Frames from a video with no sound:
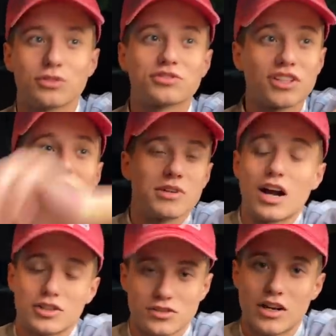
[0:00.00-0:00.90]
You'll see me.
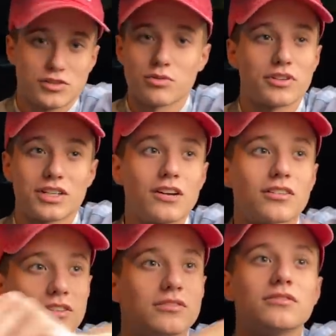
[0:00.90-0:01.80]
I, I swear to
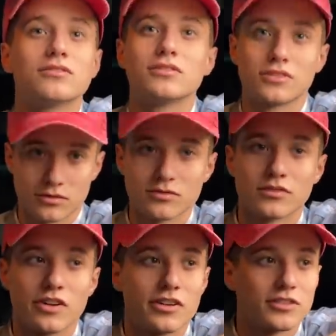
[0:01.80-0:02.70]
God. Do you need me
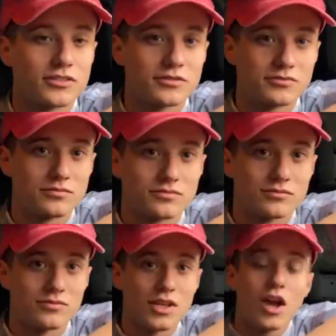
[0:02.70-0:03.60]
to get you some shrimp?
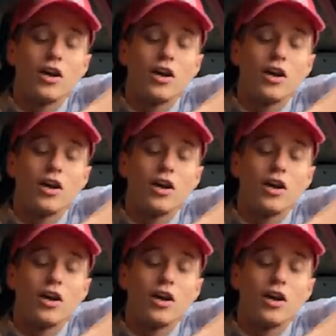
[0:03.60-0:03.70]
Are you Top